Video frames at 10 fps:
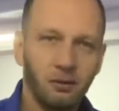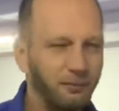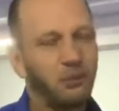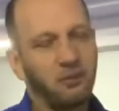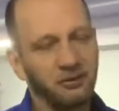
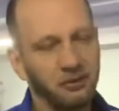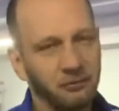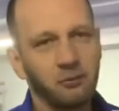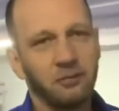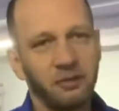Probably you
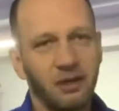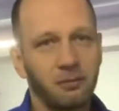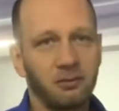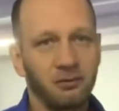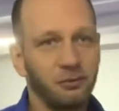won't be
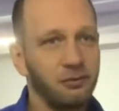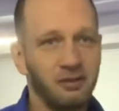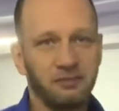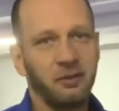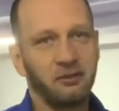able to do this
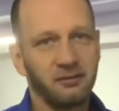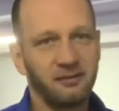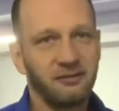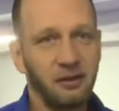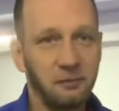because it's
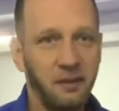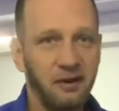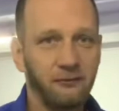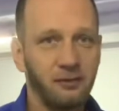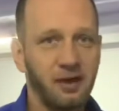very
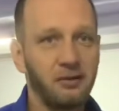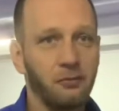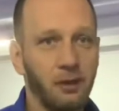painful anyway.